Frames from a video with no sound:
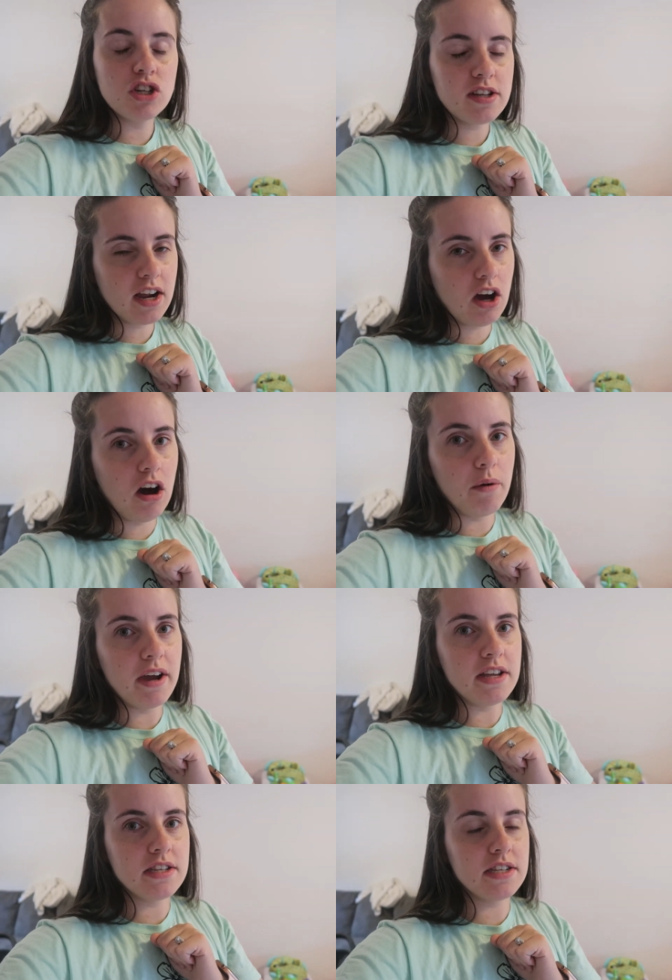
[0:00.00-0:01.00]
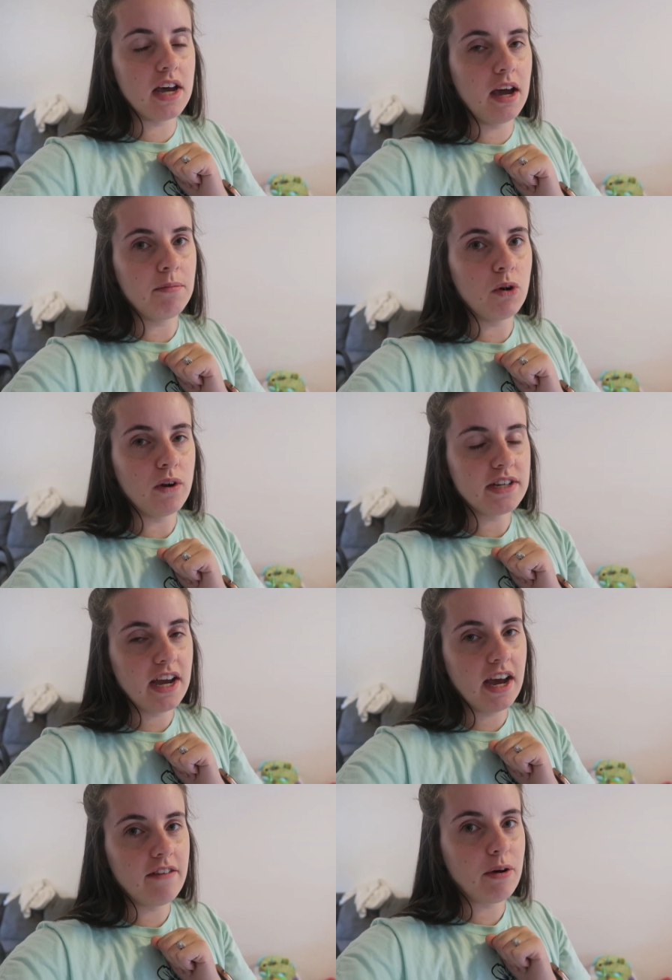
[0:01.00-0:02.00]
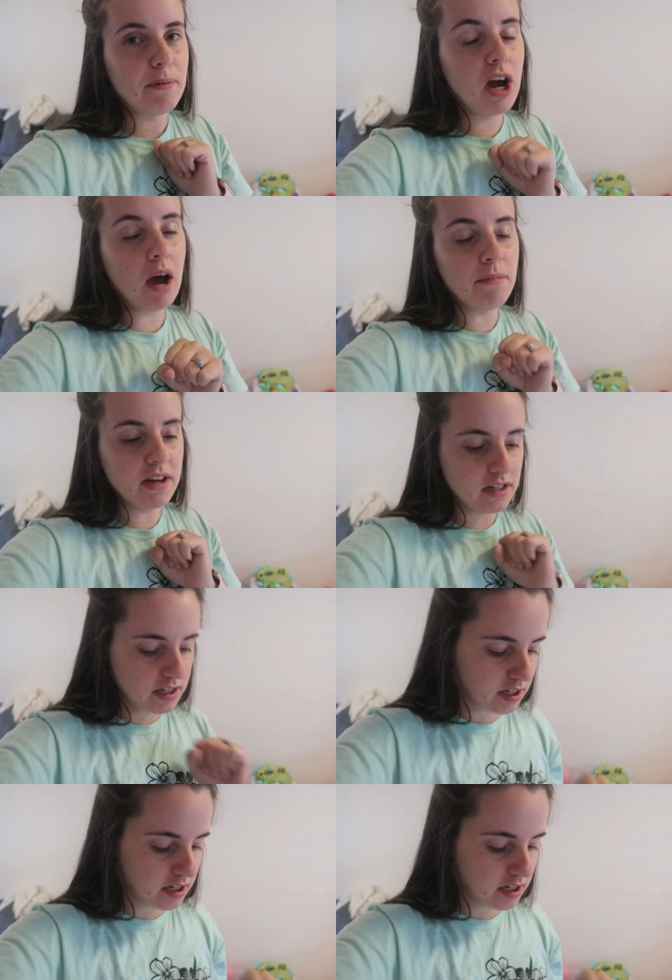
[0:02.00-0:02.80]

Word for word: Just like always, I'm going to have a comment,